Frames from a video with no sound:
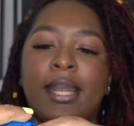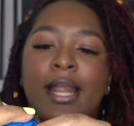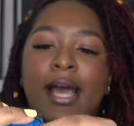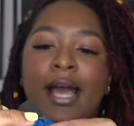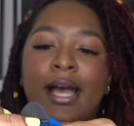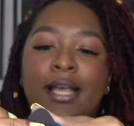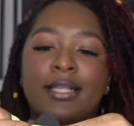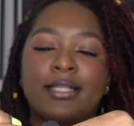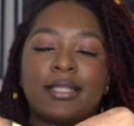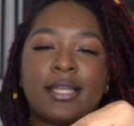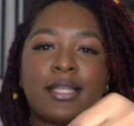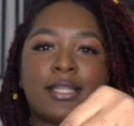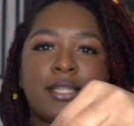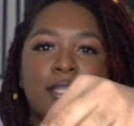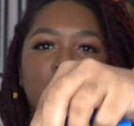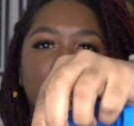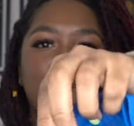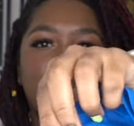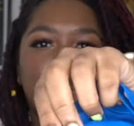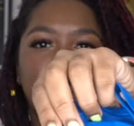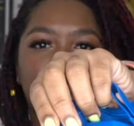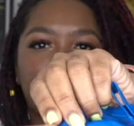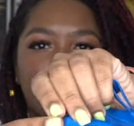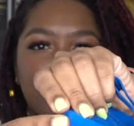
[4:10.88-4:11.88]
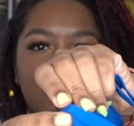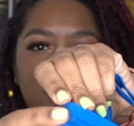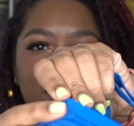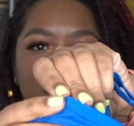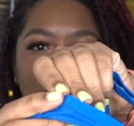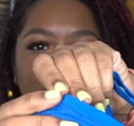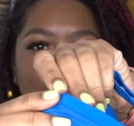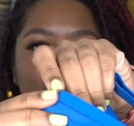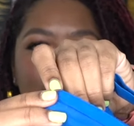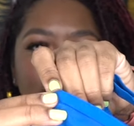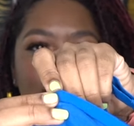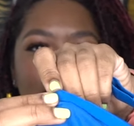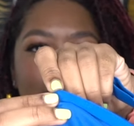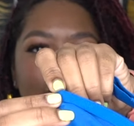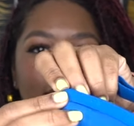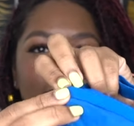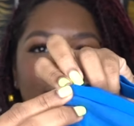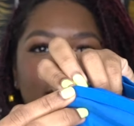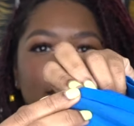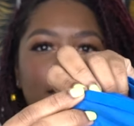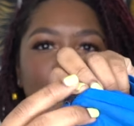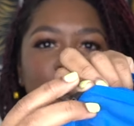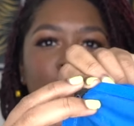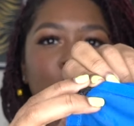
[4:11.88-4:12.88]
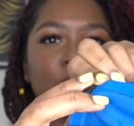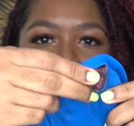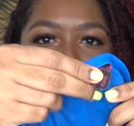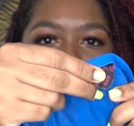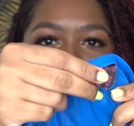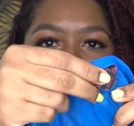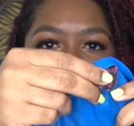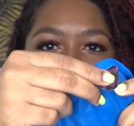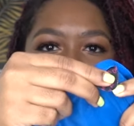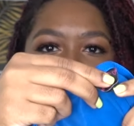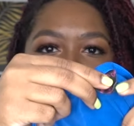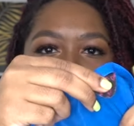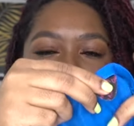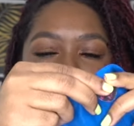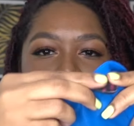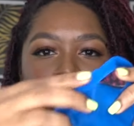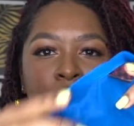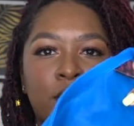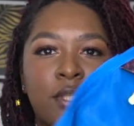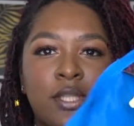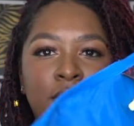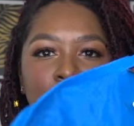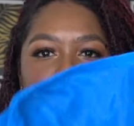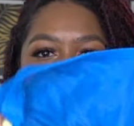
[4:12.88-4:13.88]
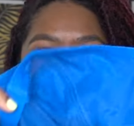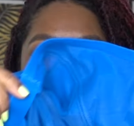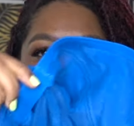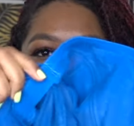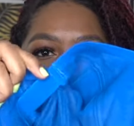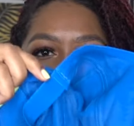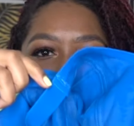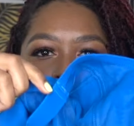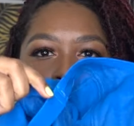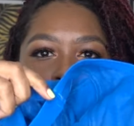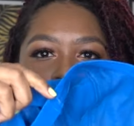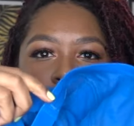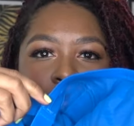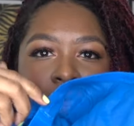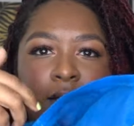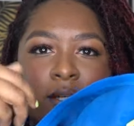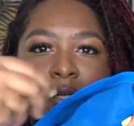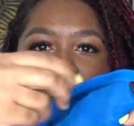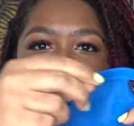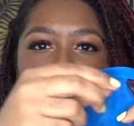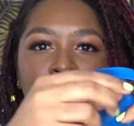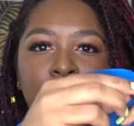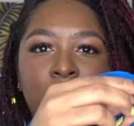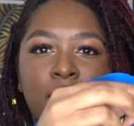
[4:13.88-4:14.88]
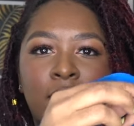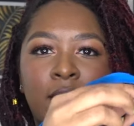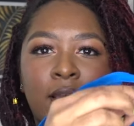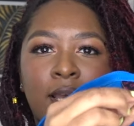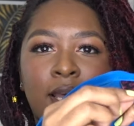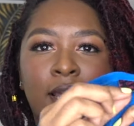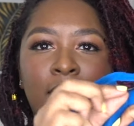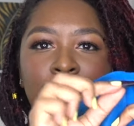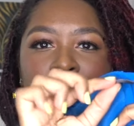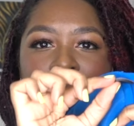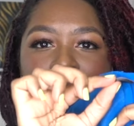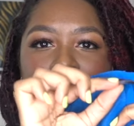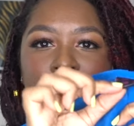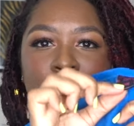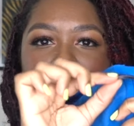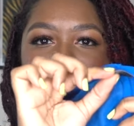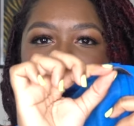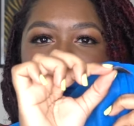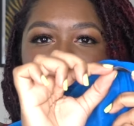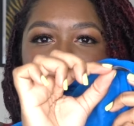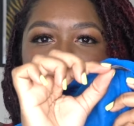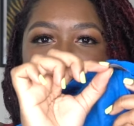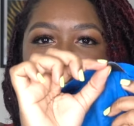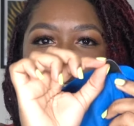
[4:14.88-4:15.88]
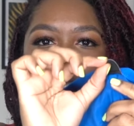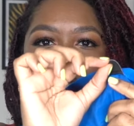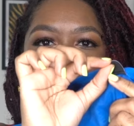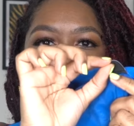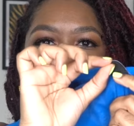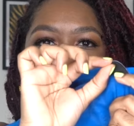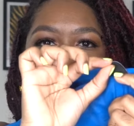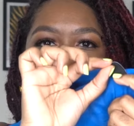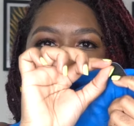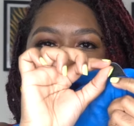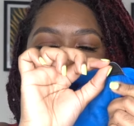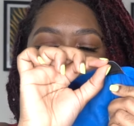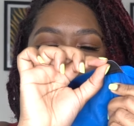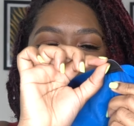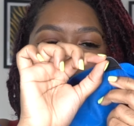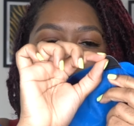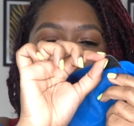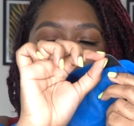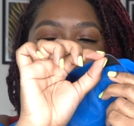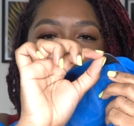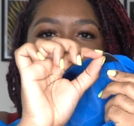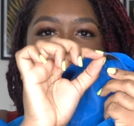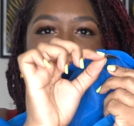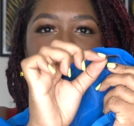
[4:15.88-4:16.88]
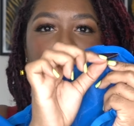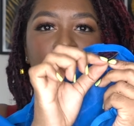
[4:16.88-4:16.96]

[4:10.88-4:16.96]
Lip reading: It has like these cushions on the side. So this is the bra here, and has a cushion on the side to cover